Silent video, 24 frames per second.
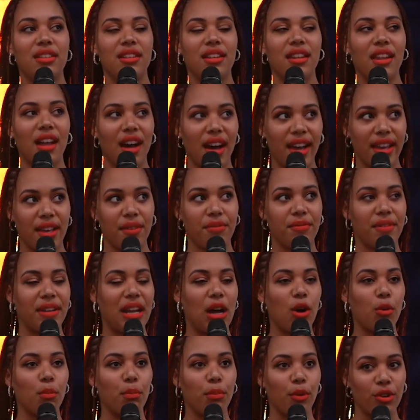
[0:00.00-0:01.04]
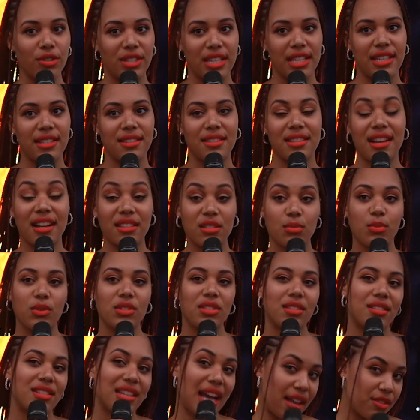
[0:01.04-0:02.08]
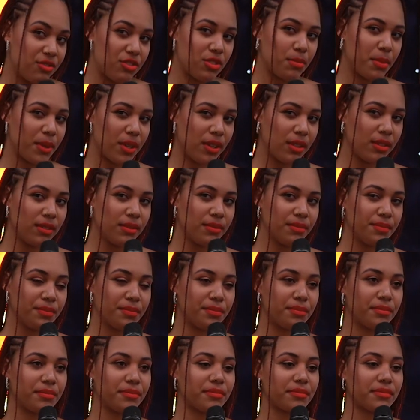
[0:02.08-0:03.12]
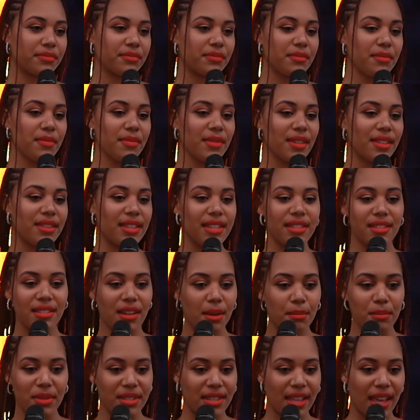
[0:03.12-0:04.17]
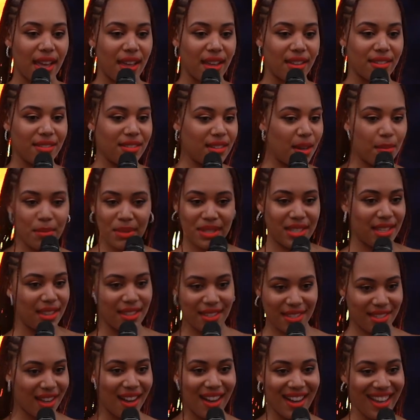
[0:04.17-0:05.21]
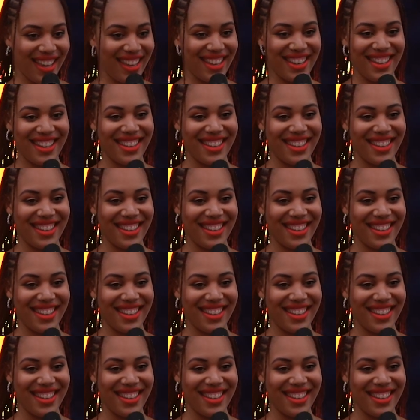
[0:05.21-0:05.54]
Life in our bodies, that's what's tangible. These numbers there, the numbers in the sky,